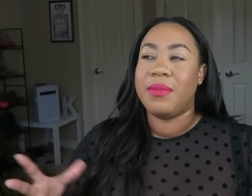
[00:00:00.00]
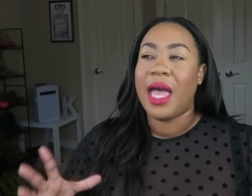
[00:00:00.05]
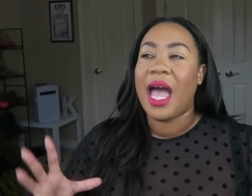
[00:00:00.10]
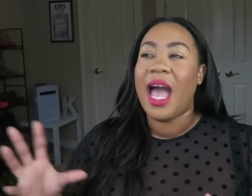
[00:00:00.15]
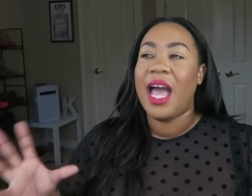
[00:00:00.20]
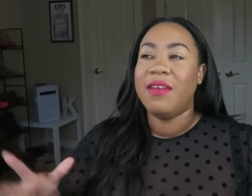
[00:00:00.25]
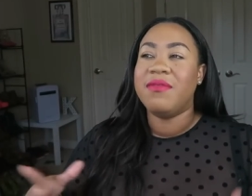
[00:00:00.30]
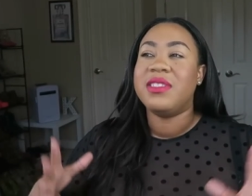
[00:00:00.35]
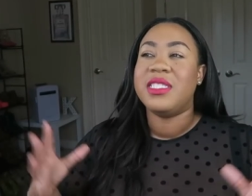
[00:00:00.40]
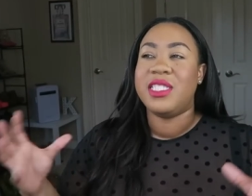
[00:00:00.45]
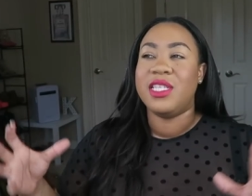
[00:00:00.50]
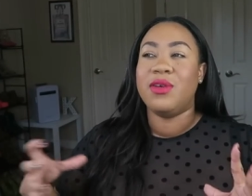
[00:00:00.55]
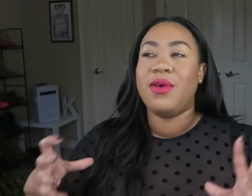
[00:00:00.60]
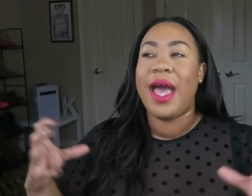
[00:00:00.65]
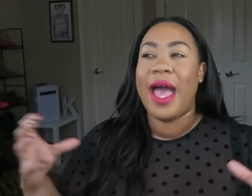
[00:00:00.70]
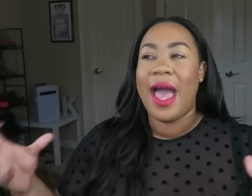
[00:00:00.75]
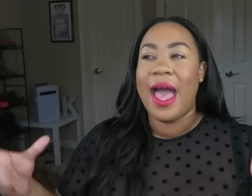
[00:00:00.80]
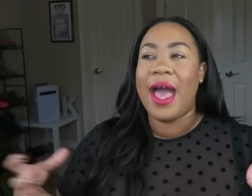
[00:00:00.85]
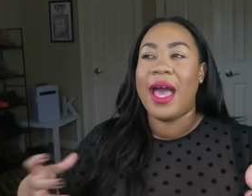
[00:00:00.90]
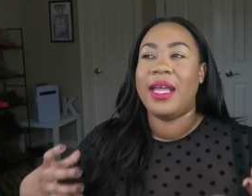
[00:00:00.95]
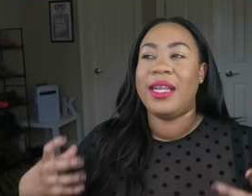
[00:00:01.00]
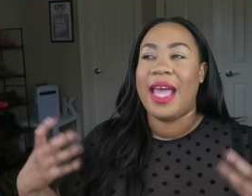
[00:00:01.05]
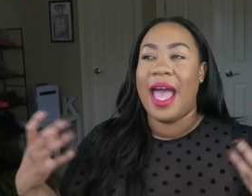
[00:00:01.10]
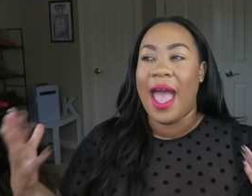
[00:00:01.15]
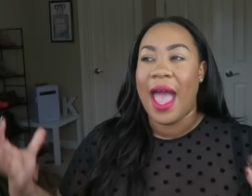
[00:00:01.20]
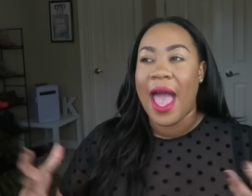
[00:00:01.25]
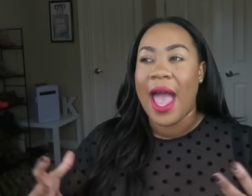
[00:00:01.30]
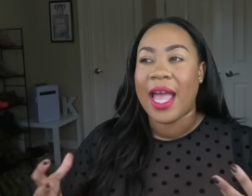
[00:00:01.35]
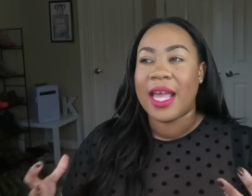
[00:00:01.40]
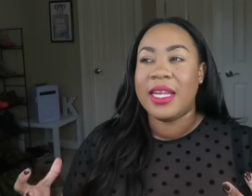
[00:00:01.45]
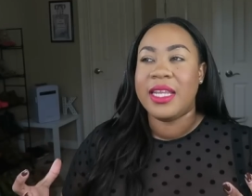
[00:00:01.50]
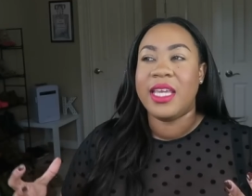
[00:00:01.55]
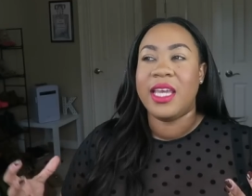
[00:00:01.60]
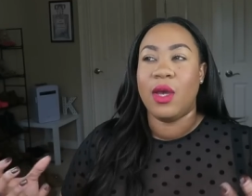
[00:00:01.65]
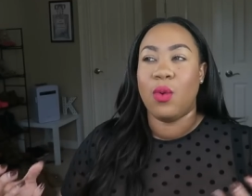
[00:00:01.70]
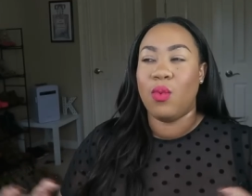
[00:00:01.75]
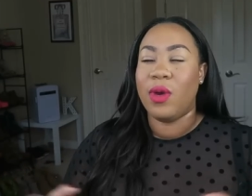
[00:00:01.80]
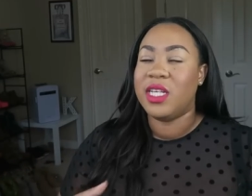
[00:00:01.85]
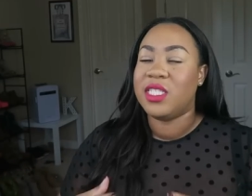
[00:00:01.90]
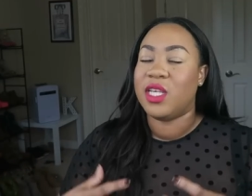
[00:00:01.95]
I've still had acne.
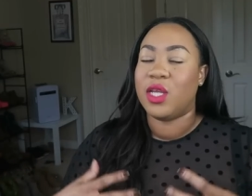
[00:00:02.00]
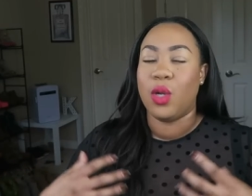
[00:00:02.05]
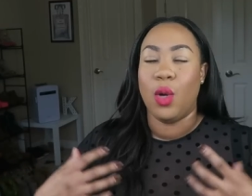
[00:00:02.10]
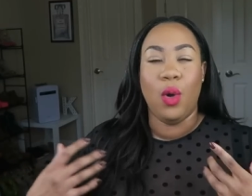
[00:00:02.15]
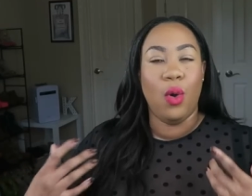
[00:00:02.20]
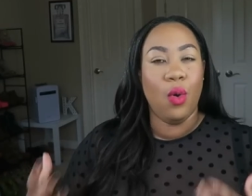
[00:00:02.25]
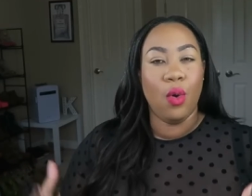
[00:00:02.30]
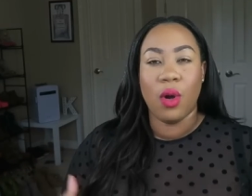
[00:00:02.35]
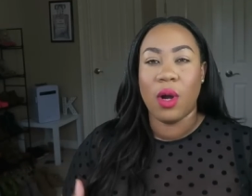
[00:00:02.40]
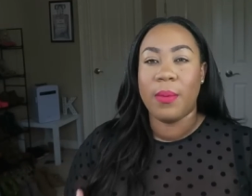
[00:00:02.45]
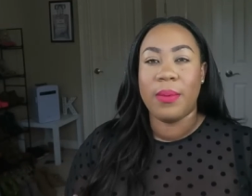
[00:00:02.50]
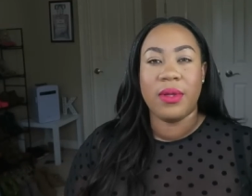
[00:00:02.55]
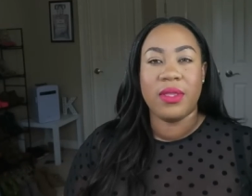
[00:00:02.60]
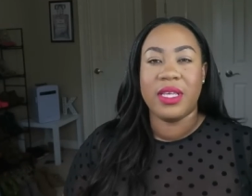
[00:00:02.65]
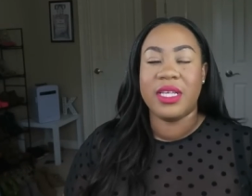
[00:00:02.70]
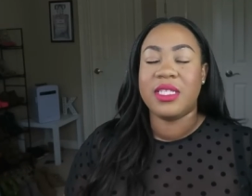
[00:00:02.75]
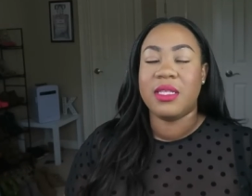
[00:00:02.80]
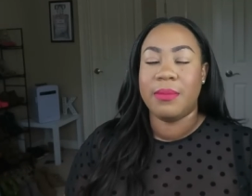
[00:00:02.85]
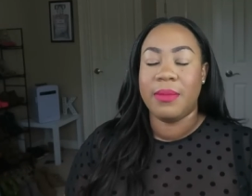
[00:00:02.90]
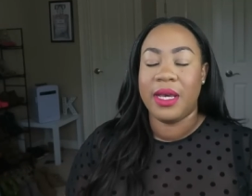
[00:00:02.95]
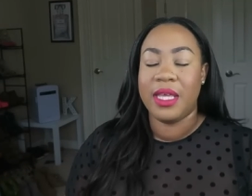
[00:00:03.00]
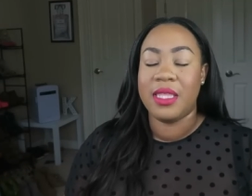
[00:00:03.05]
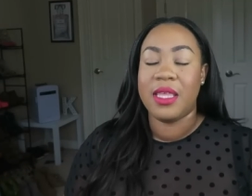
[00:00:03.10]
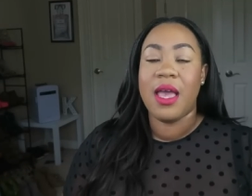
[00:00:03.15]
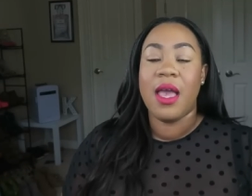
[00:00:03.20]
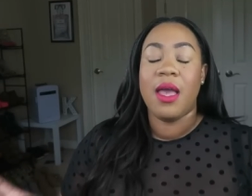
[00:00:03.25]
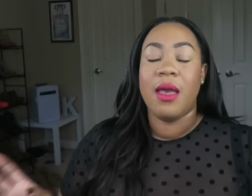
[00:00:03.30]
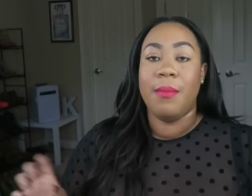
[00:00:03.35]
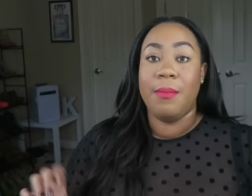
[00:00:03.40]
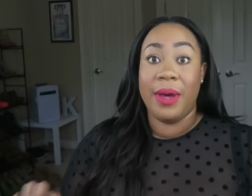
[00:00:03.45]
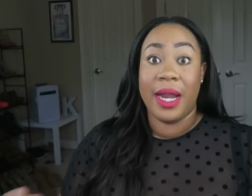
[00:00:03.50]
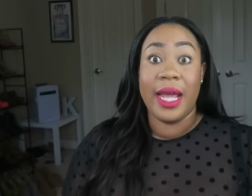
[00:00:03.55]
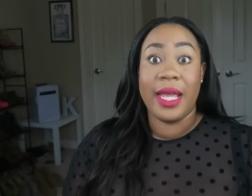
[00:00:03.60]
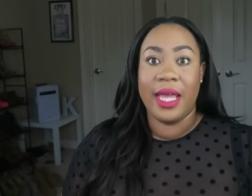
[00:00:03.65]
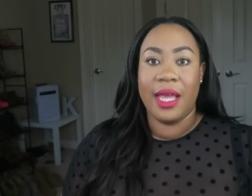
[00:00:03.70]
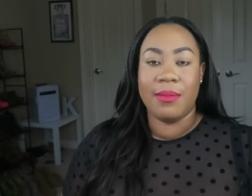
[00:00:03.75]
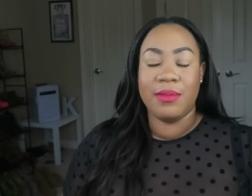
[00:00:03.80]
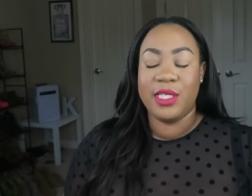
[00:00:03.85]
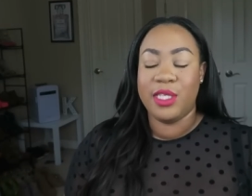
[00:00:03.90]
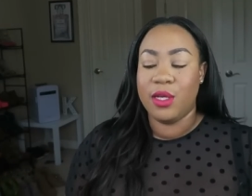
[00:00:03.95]
It wasn't horrible this month, but I
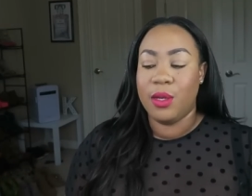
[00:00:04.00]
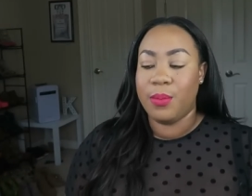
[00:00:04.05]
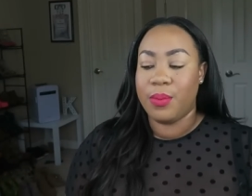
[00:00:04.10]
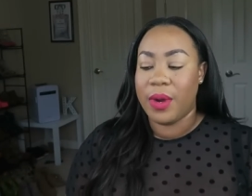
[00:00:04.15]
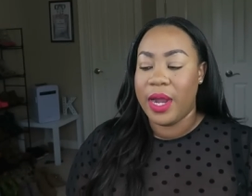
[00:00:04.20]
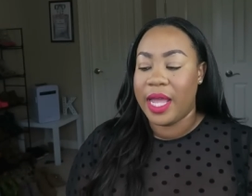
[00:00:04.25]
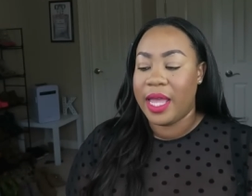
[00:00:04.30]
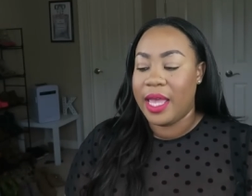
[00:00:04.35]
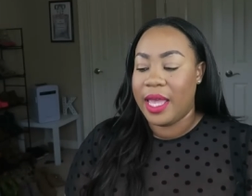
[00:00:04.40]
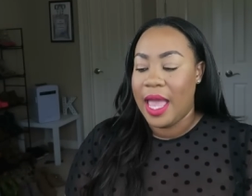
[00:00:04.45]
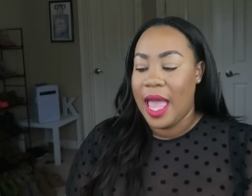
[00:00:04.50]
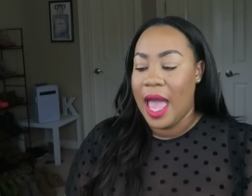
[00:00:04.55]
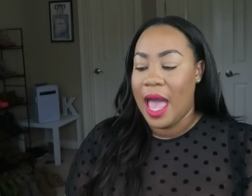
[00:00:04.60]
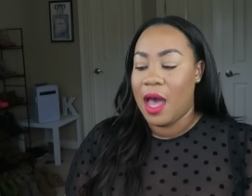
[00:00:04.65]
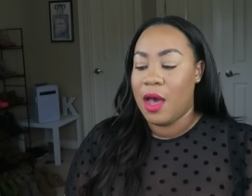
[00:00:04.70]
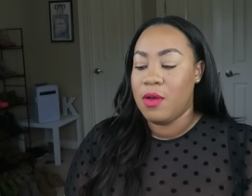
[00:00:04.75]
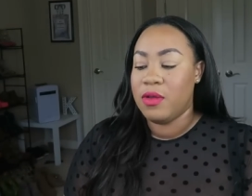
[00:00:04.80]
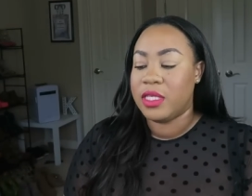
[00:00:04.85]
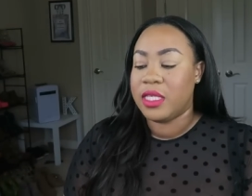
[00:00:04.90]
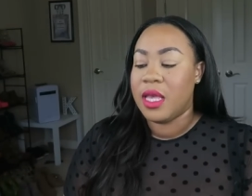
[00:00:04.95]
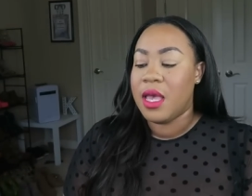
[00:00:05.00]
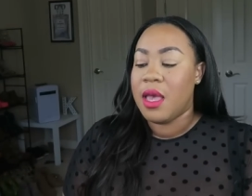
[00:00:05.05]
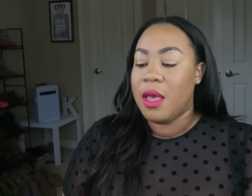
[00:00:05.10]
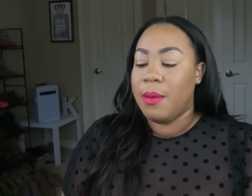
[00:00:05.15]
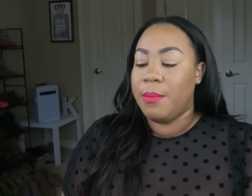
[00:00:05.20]
am still breaking out.